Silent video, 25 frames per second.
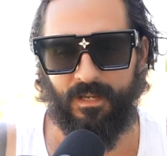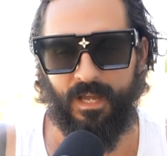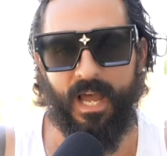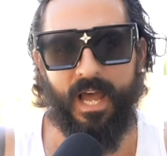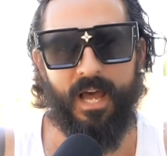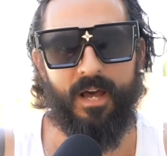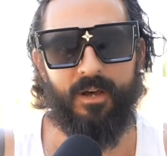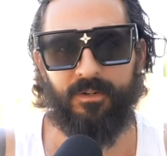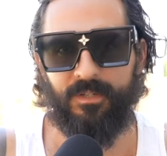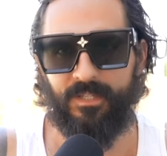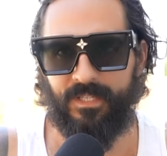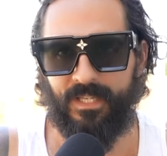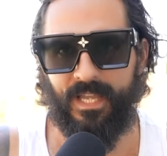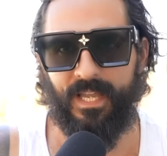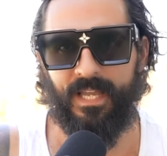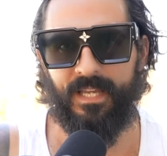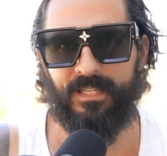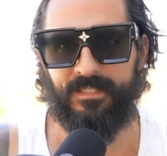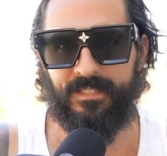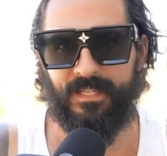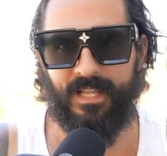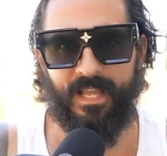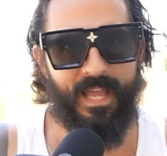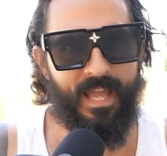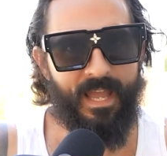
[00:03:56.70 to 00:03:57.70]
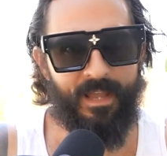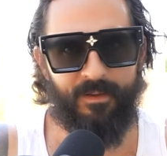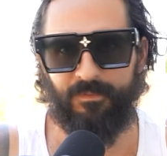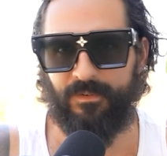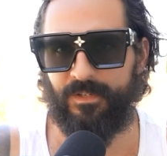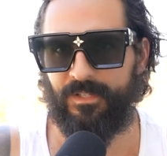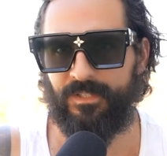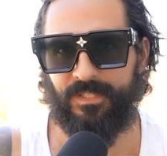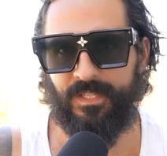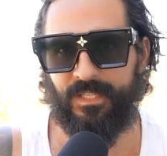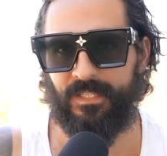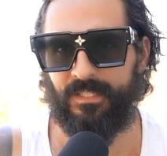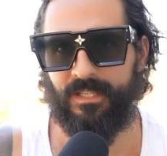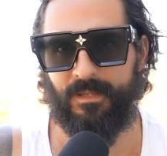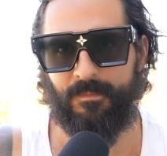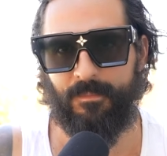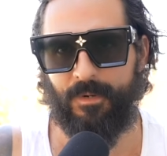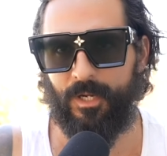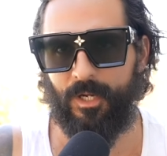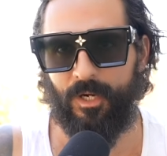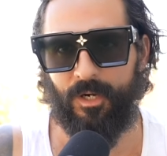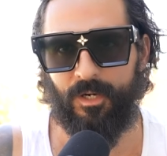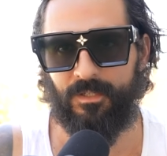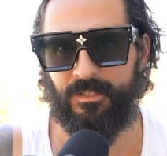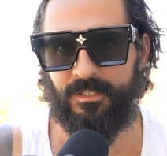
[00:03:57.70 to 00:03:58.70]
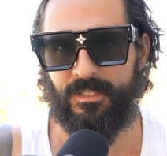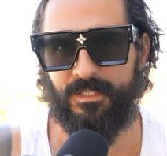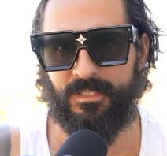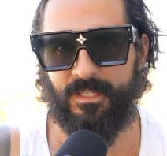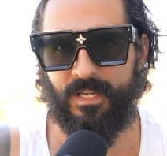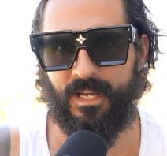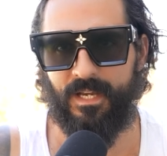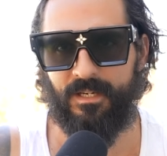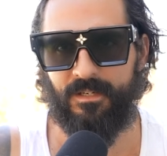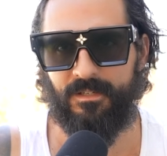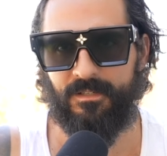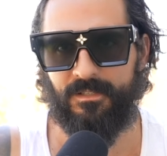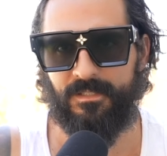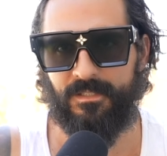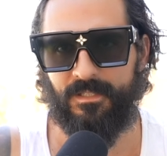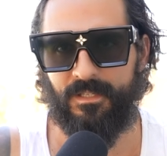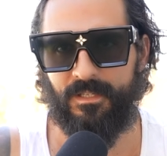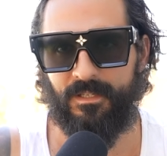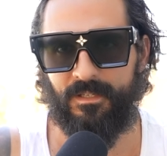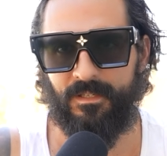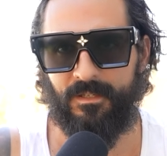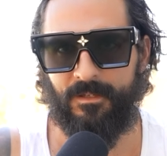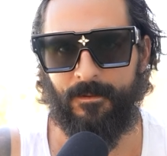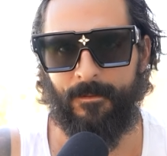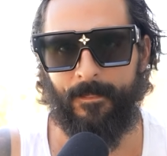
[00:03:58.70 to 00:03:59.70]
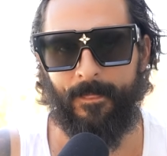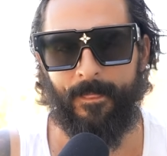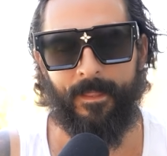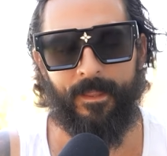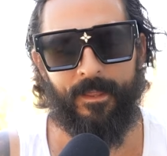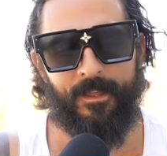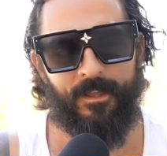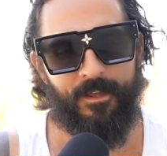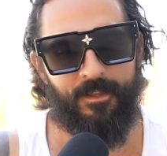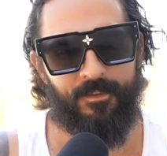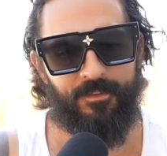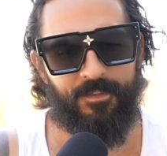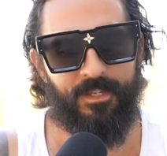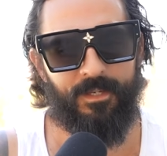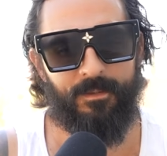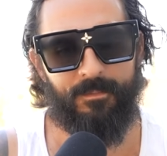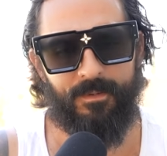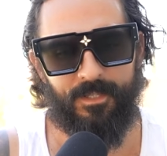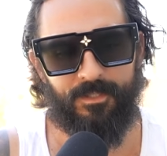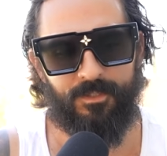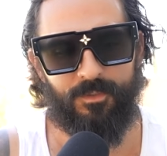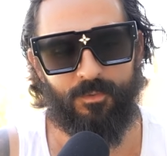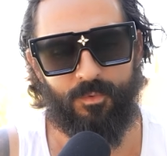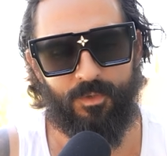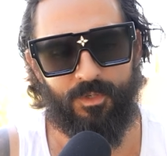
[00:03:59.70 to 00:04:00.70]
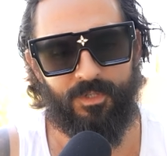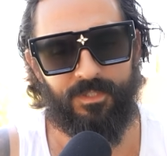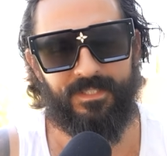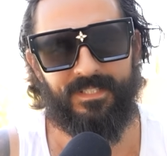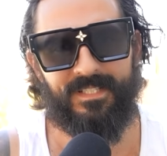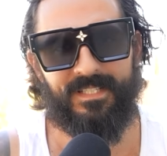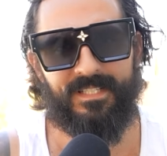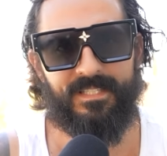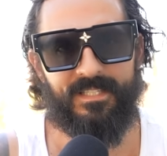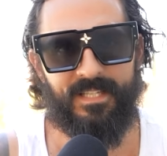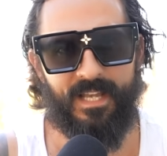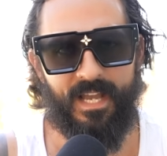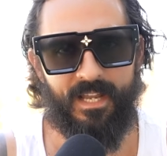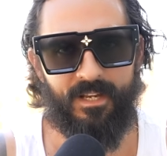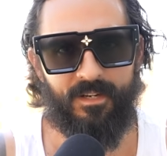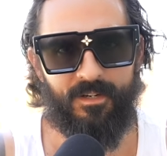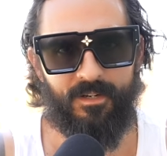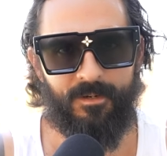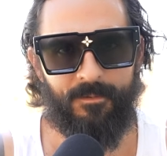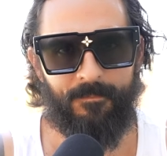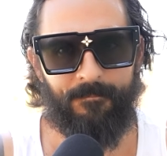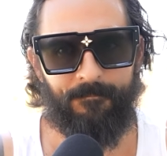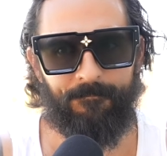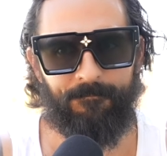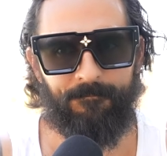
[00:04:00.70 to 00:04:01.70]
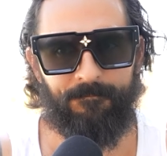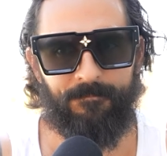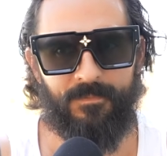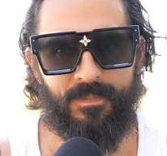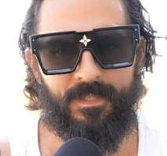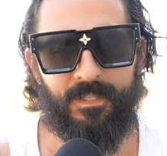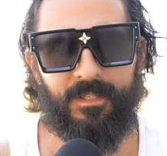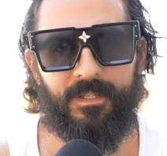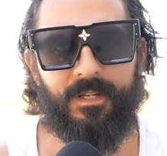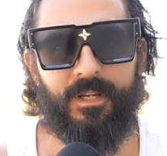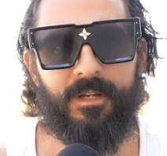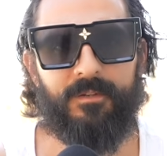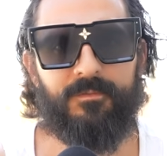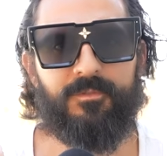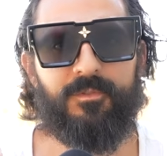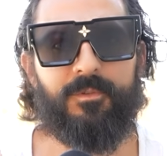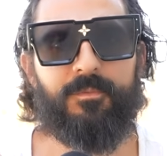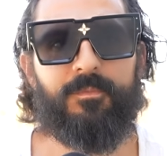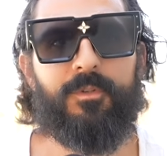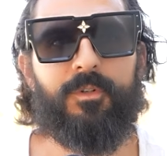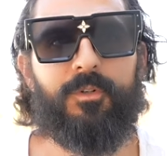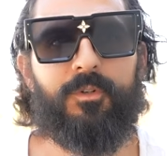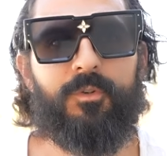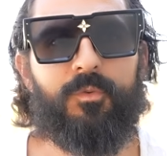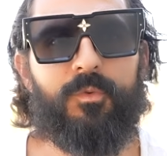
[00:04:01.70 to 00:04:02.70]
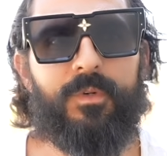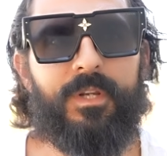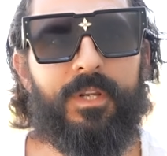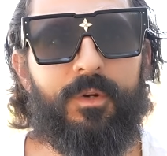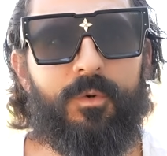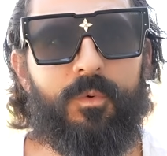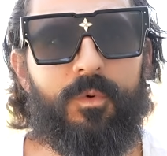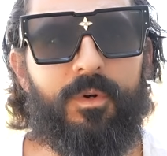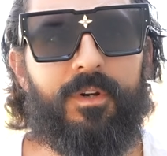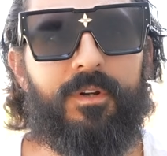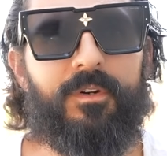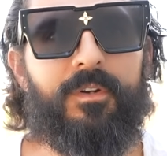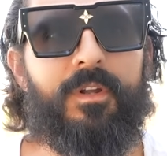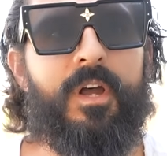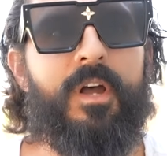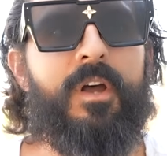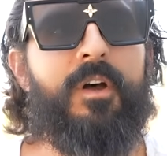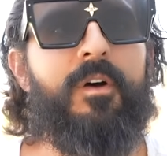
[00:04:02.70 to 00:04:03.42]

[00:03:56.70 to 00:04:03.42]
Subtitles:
I'll get everything that my heart desires. Think about the word desire. It comes from the Greek word